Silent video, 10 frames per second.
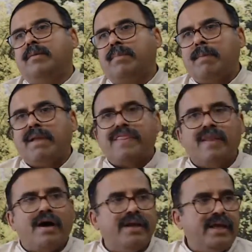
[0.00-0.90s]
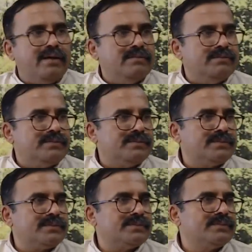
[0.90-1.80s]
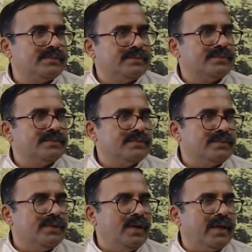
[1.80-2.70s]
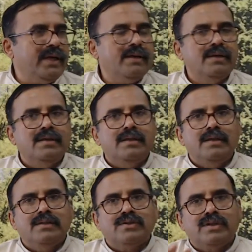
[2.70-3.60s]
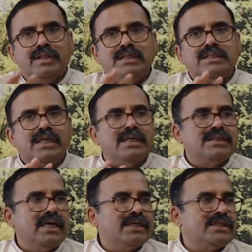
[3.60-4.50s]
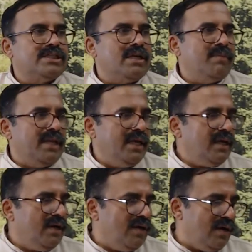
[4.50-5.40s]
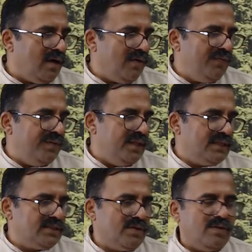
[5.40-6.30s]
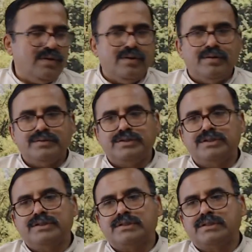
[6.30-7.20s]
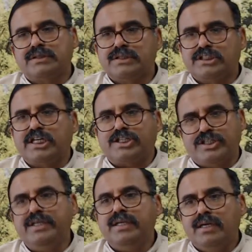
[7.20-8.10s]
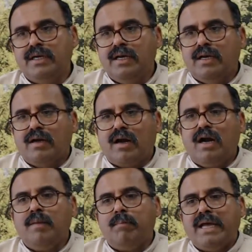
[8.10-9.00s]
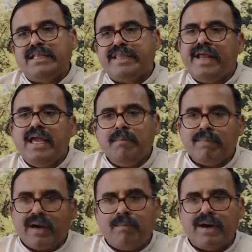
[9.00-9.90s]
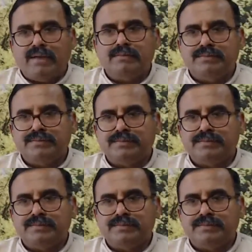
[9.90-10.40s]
Brahmadnani. Okay. So this is the essential meaning of this section called Maitreyi Brahmana.